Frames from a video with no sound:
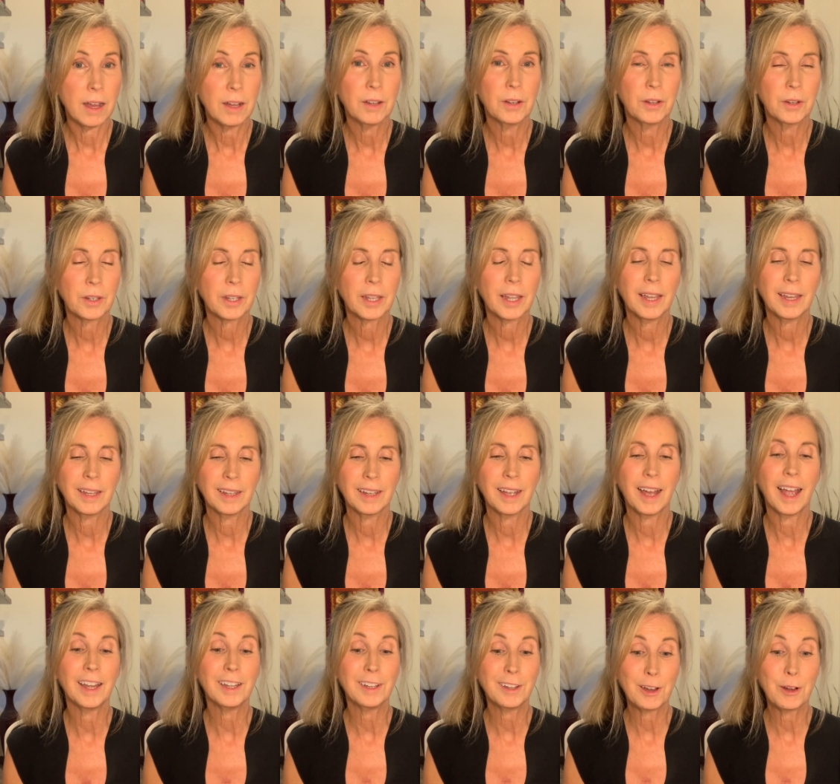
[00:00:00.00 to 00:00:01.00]
Okay,
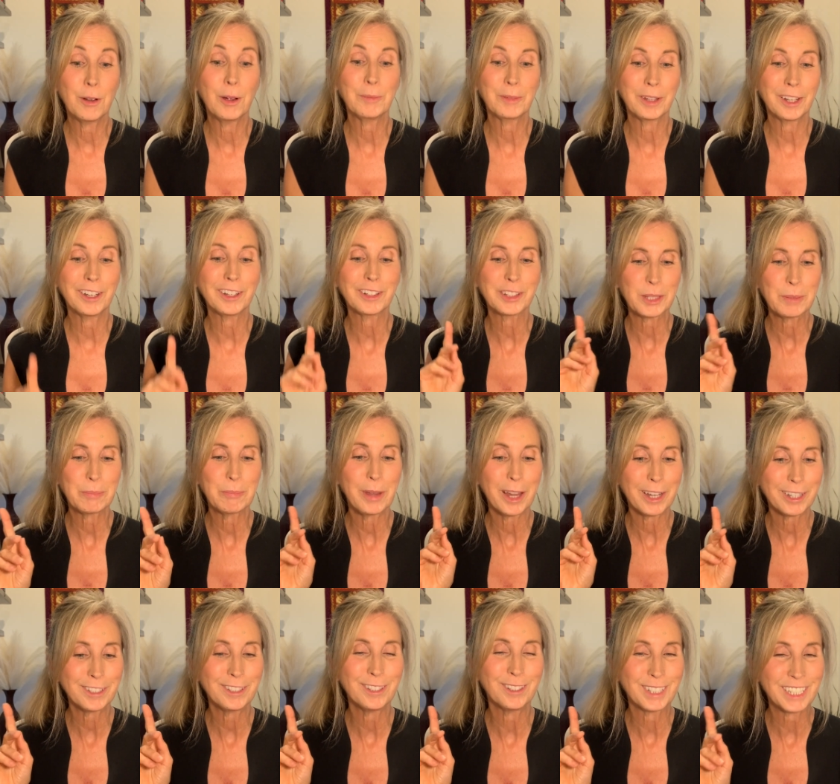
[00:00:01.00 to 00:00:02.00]
I know I'm going to
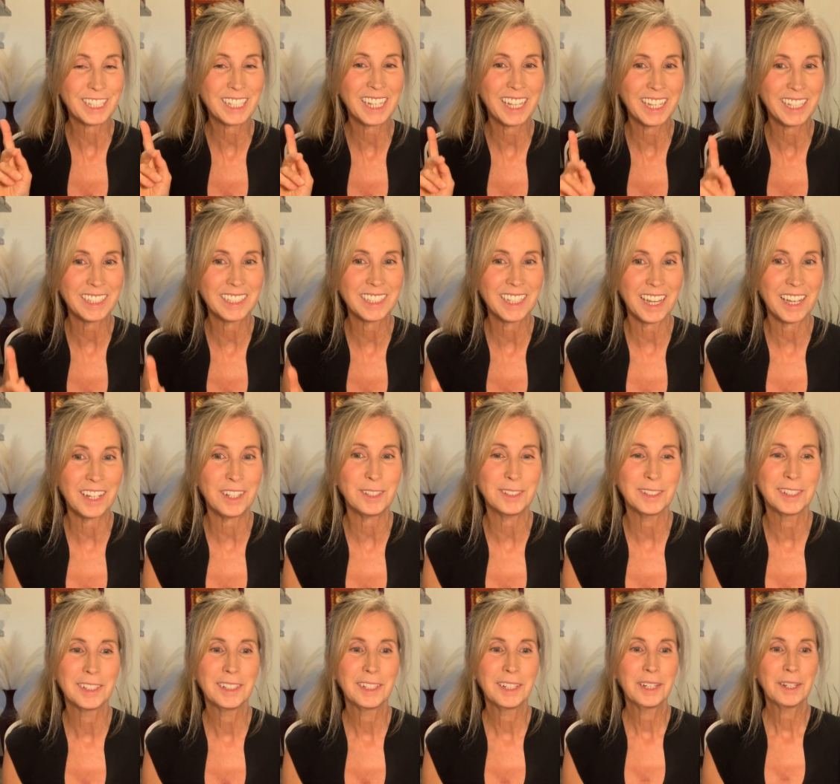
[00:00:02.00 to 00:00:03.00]
expect you tonight, doubt,
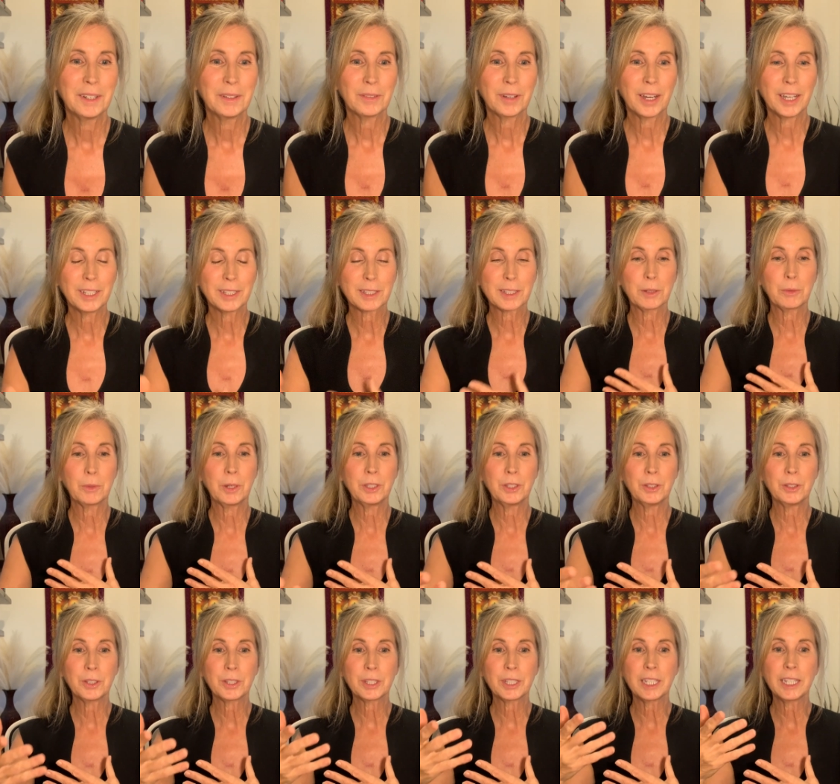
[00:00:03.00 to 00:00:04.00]
right? So when you
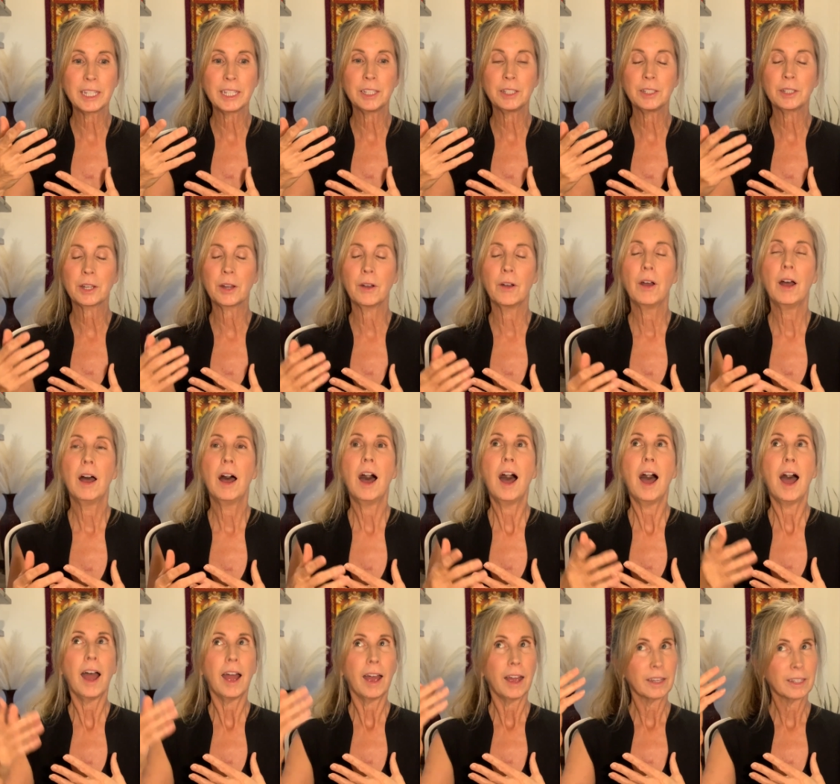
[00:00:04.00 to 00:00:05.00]
see it and you go,
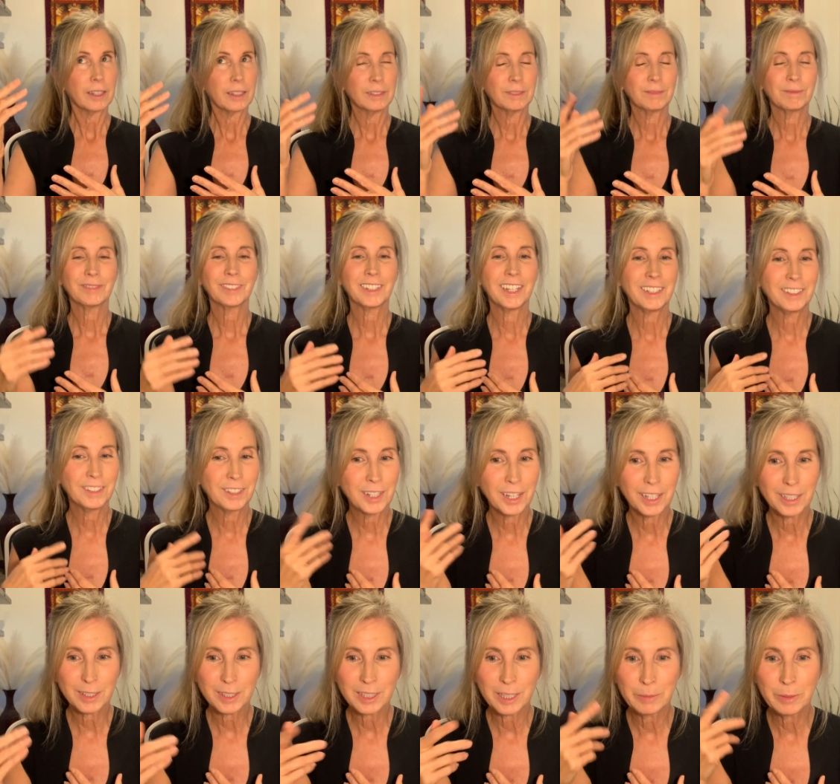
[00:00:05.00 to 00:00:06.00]
and you
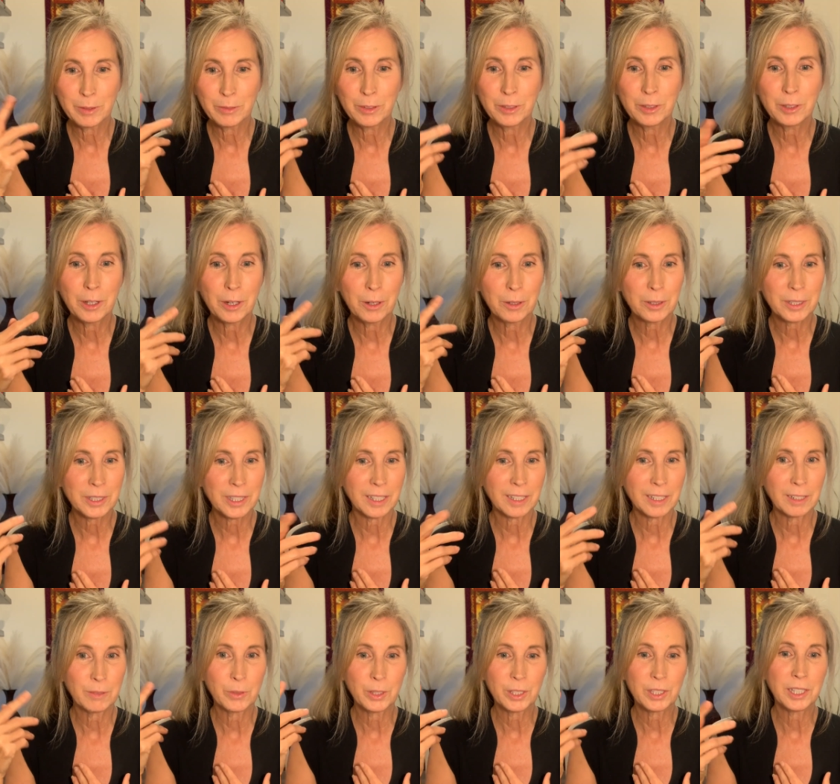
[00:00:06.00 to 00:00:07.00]
guys, some of you know, because I
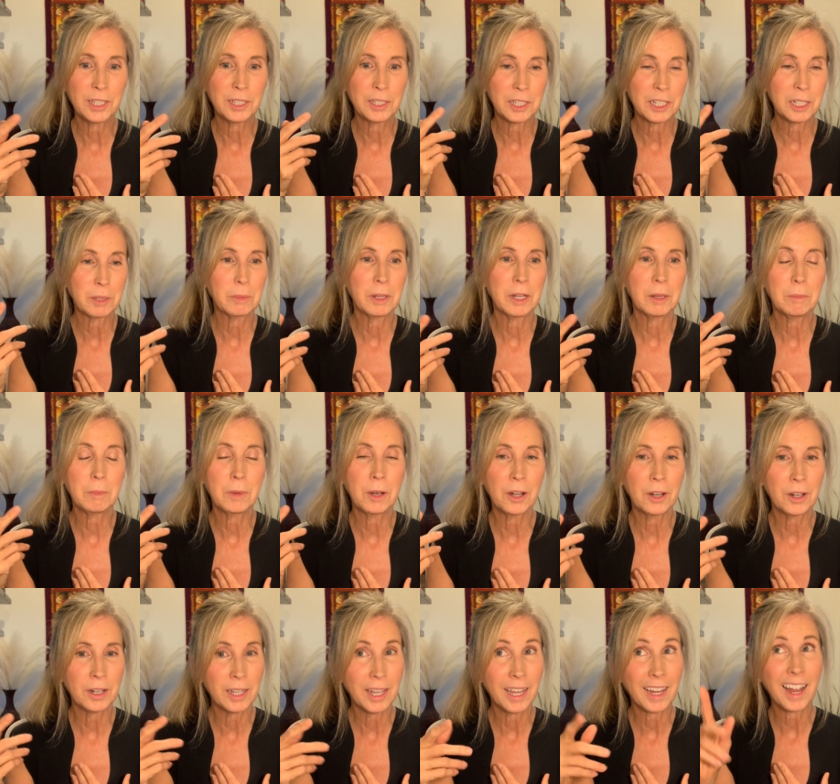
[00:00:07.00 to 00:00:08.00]
give the teaching about
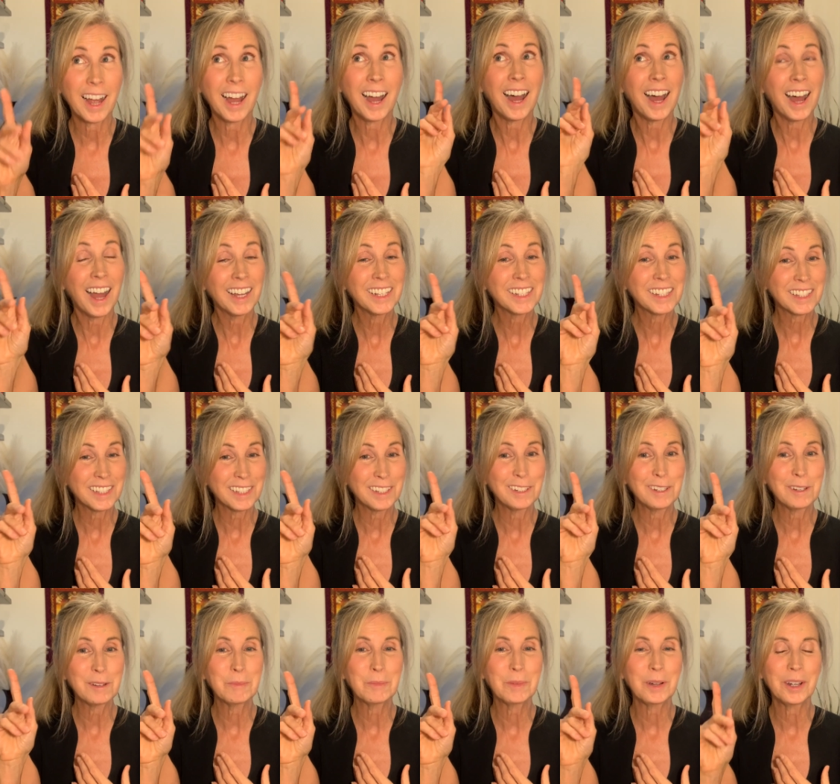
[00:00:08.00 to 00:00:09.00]
Mara, like, I see
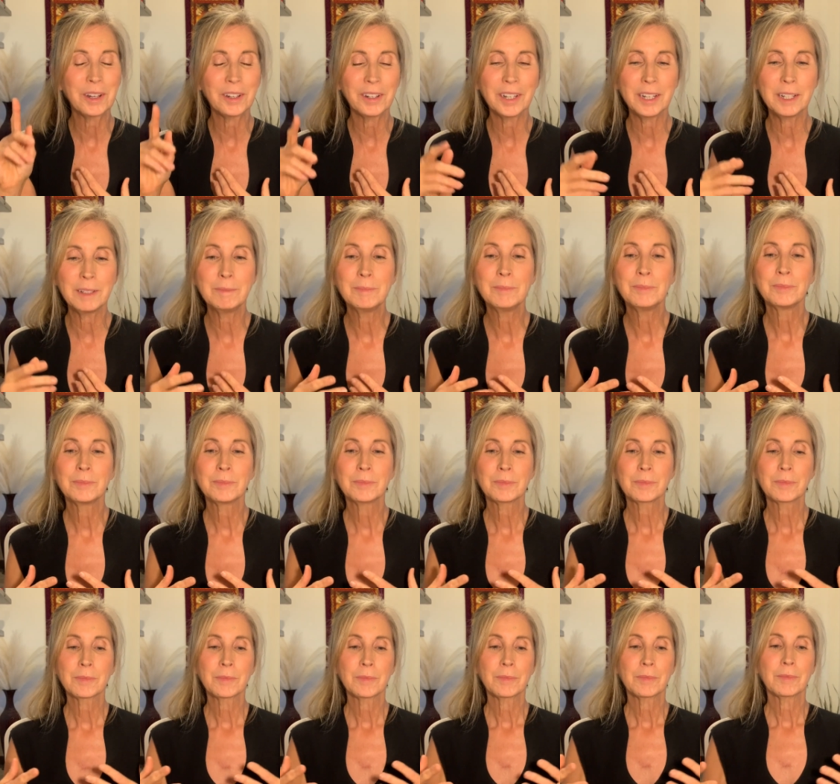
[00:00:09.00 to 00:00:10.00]
you, Mara.
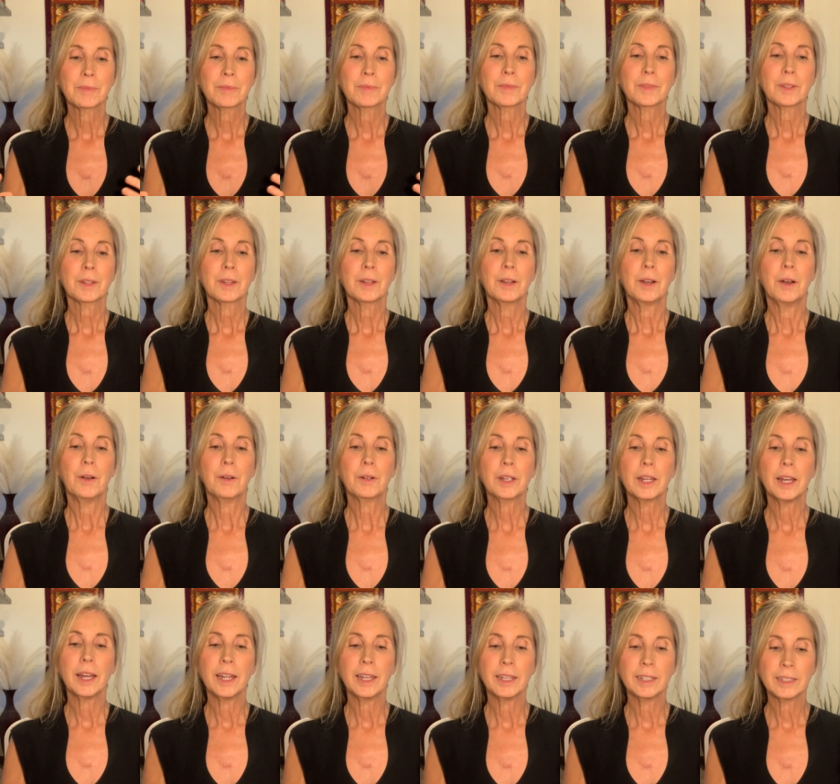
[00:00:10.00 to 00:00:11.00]

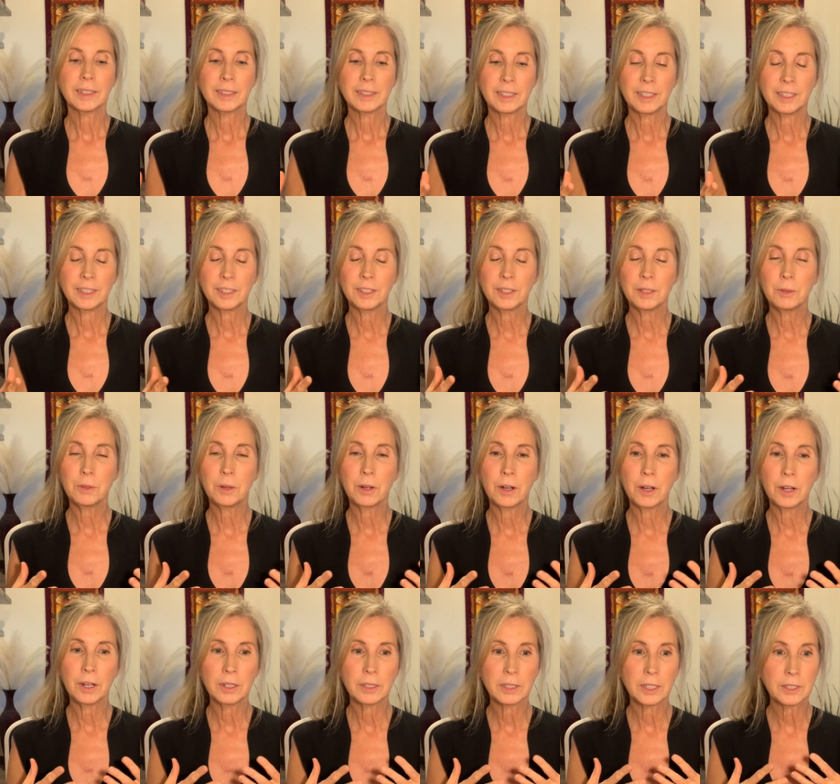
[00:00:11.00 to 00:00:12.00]
Okay, here you
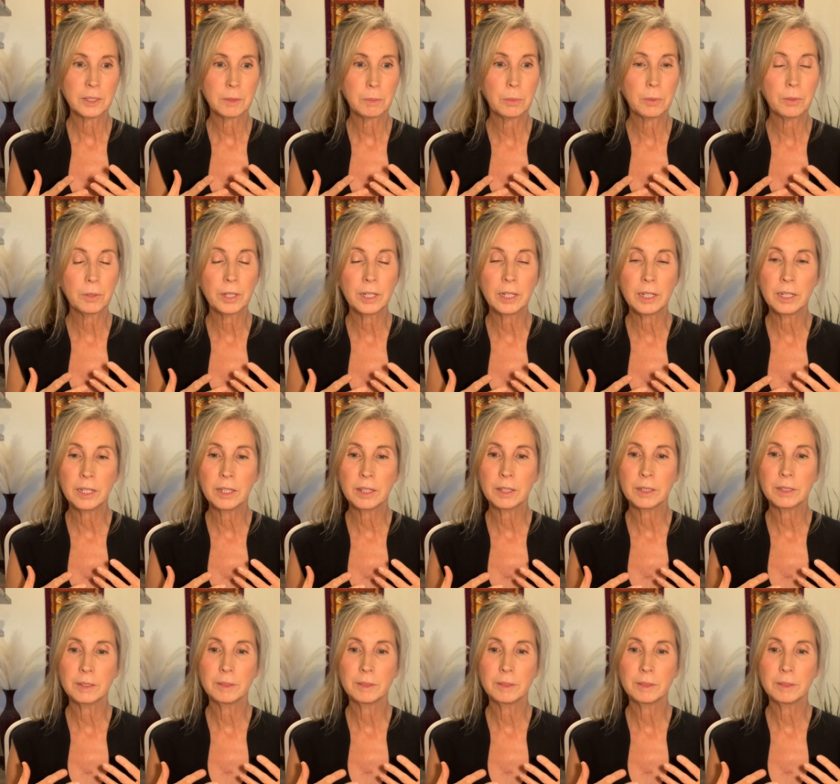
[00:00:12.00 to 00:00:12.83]
are. Let's breathe.